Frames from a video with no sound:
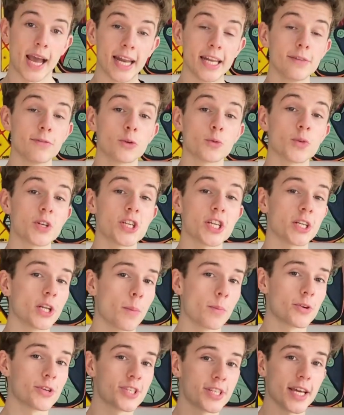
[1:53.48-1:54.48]
and even reaching
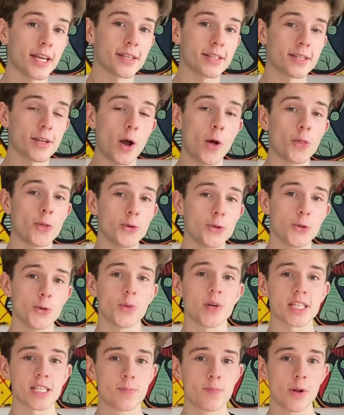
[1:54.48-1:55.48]
number 6 on the
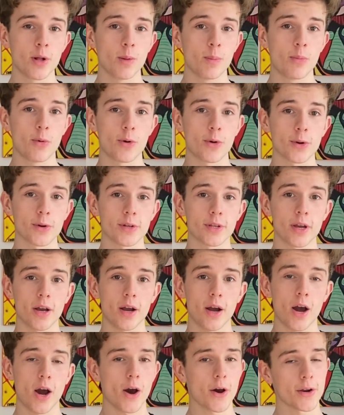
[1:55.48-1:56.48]
US Billboard
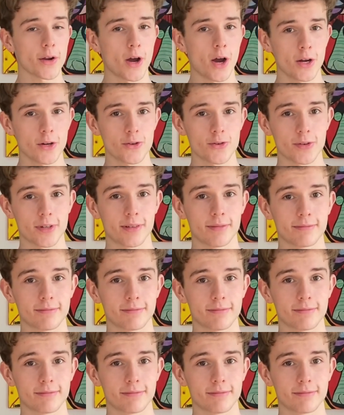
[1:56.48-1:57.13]
Hot 100